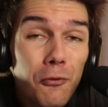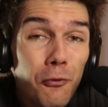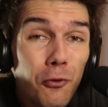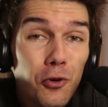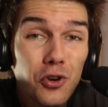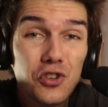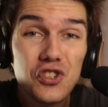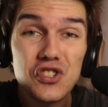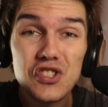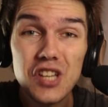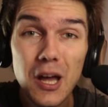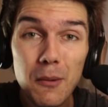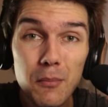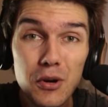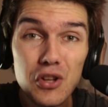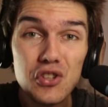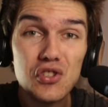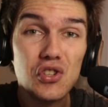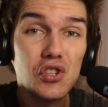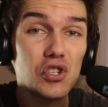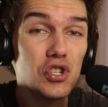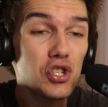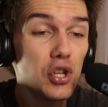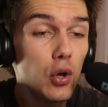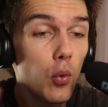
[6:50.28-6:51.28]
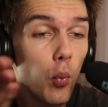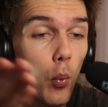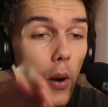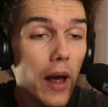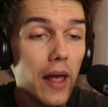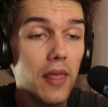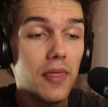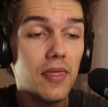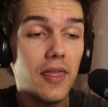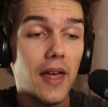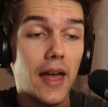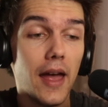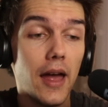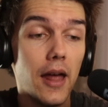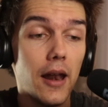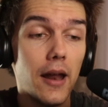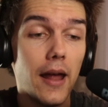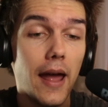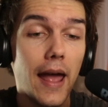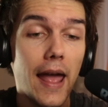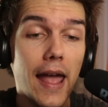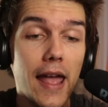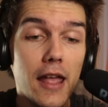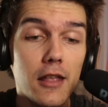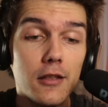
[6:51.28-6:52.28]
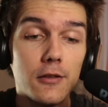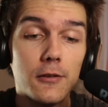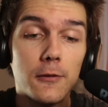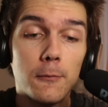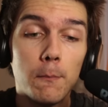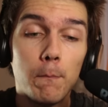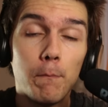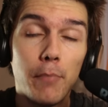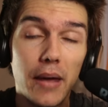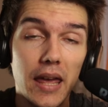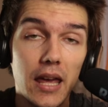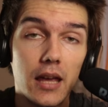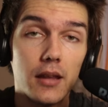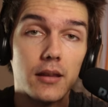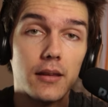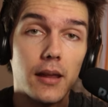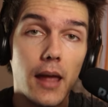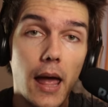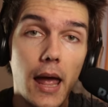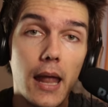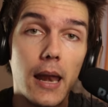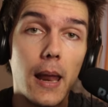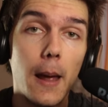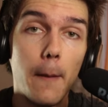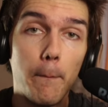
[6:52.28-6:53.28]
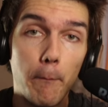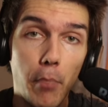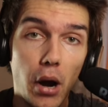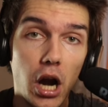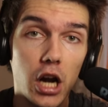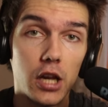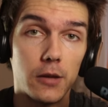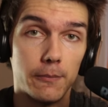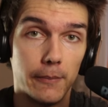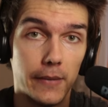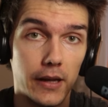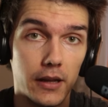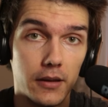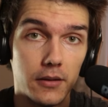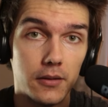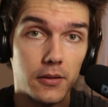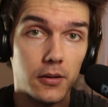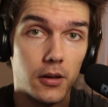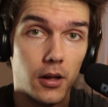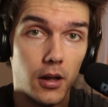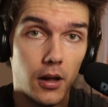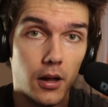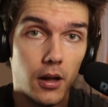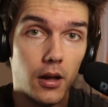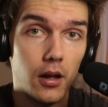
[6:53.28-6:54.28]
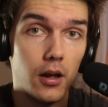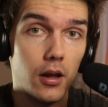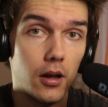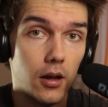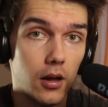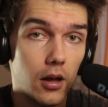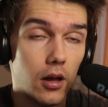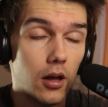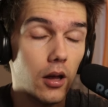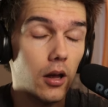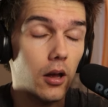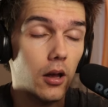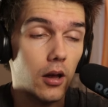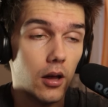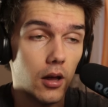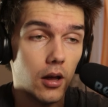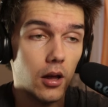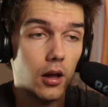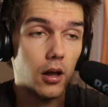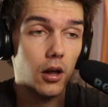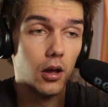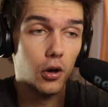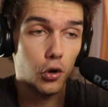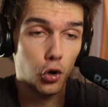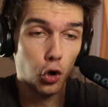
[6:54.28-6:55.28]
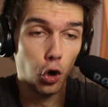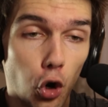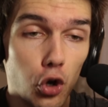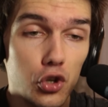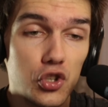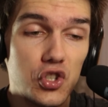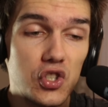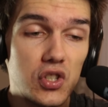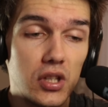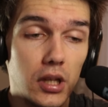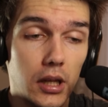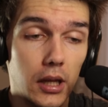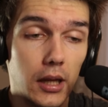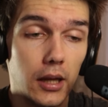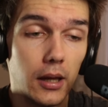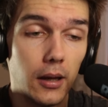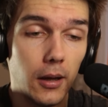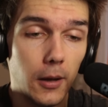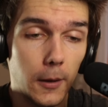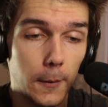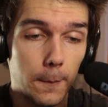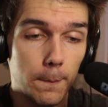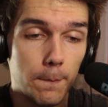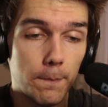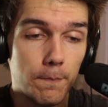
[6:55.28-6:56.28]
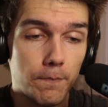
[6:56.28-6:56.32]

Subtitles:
for some reason, she went there and picked an apartment. Costing